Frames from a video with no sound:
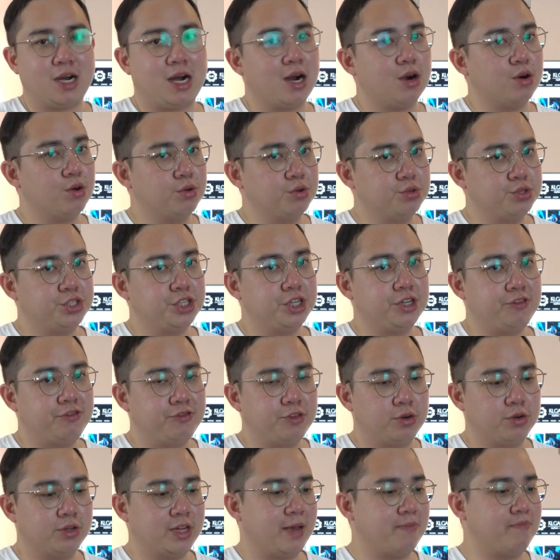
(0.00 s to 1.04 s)
ROG
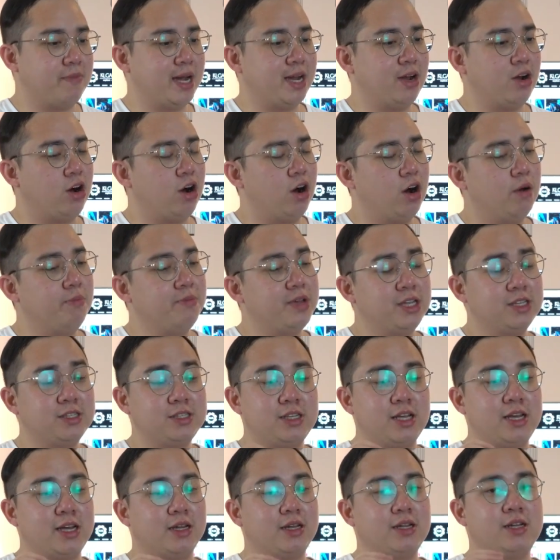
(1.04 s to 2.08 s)
phone, and by all
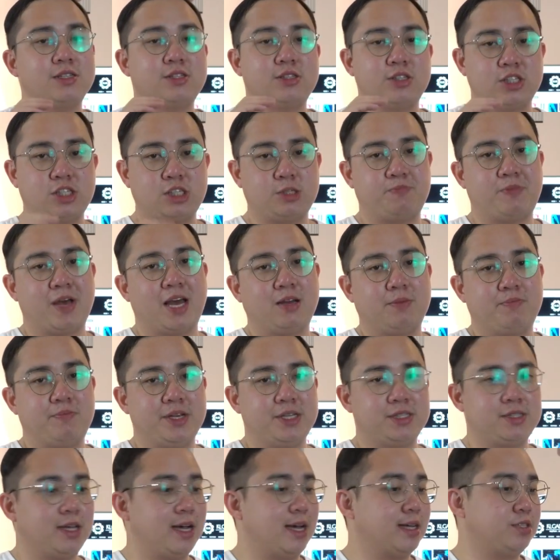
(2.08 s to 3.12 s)
means, it is a spec
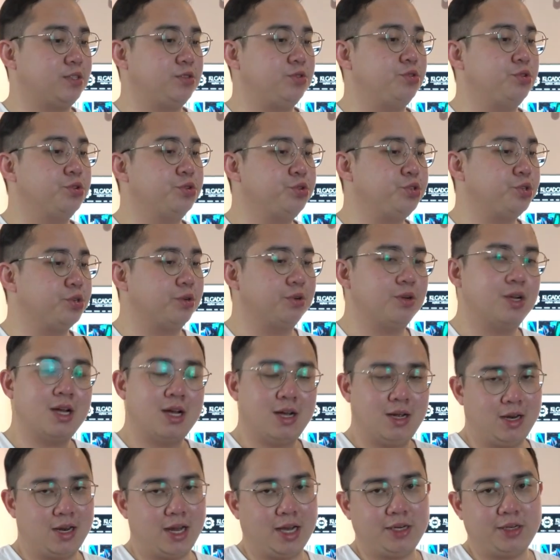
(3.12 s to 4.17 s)
beast as usual,
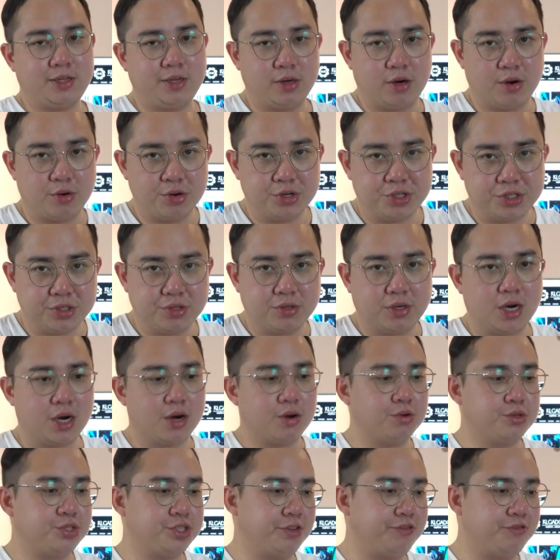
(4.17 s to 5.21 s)
like the original
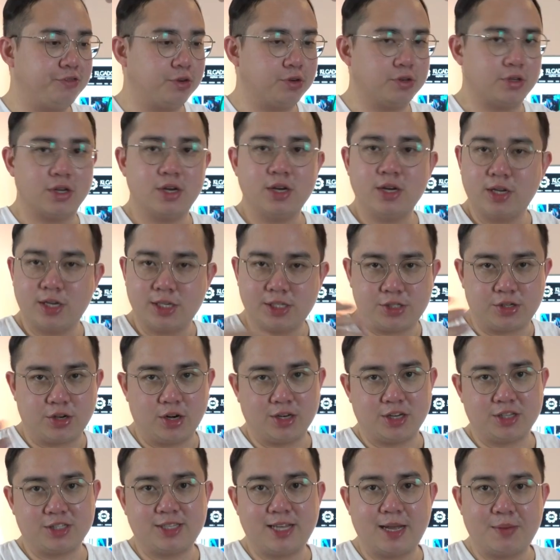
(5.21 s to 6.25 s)
ROG phone. It's
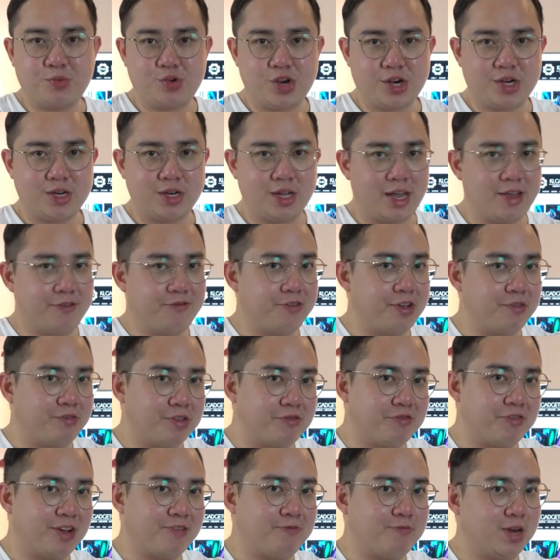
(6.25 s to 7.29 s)
got a Snapdragon
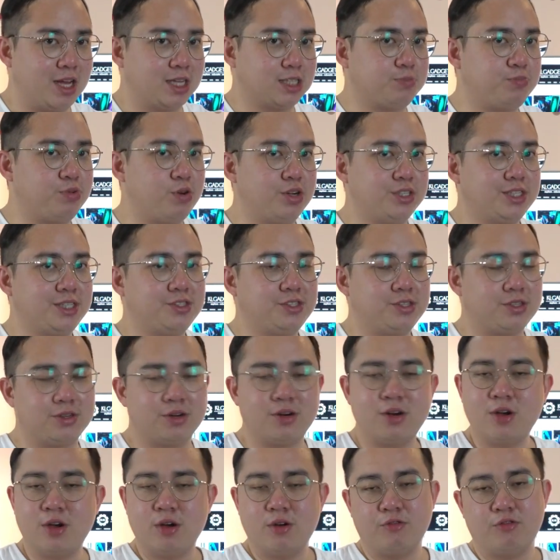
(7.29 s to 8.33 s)
855 Plus
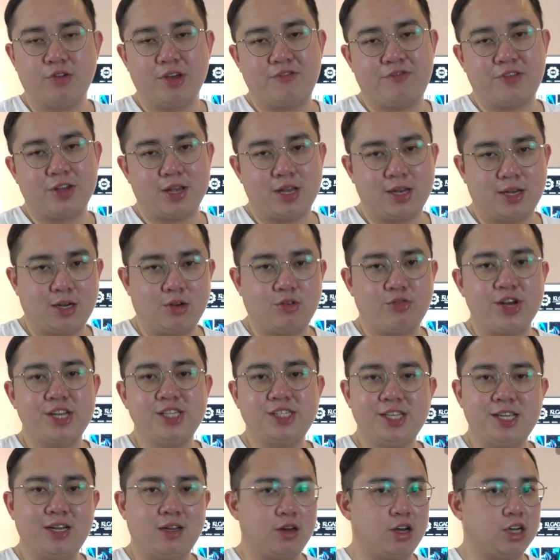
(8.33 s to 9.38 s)
processor with a
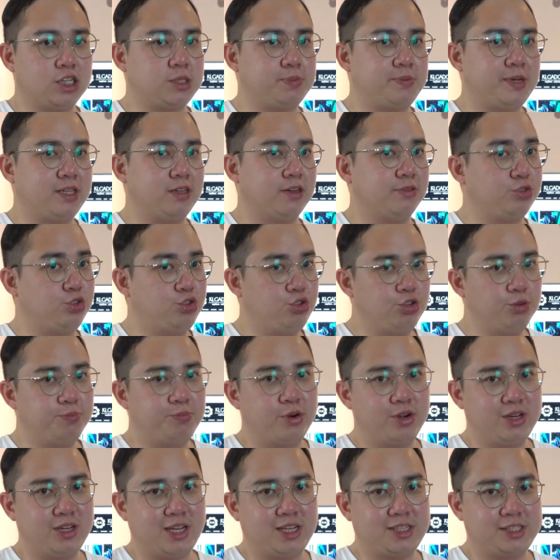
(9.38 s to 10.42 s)
crazy clock speed of
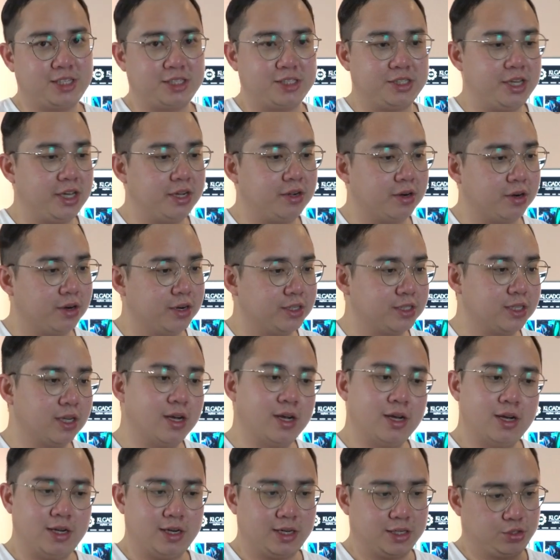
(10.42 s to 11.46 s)
2.96 GHz,
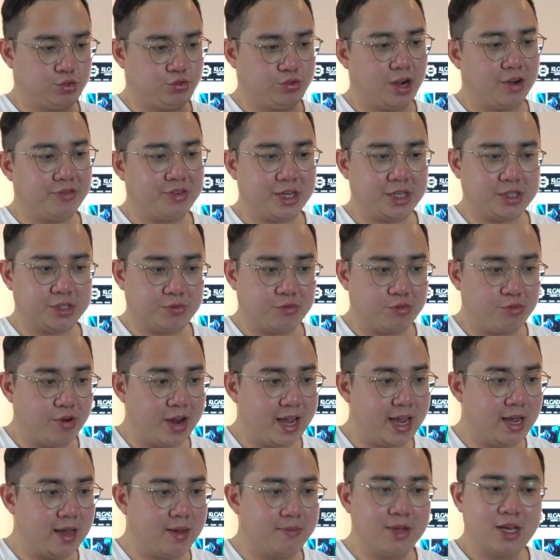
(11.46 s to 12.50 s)
there's 12 GB of
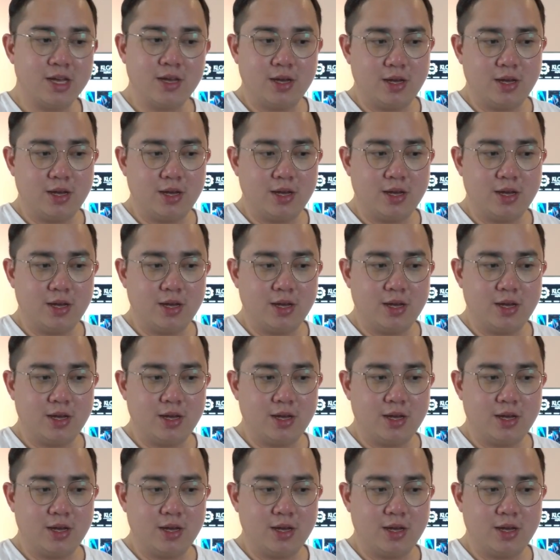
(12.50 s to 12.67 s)
RAM,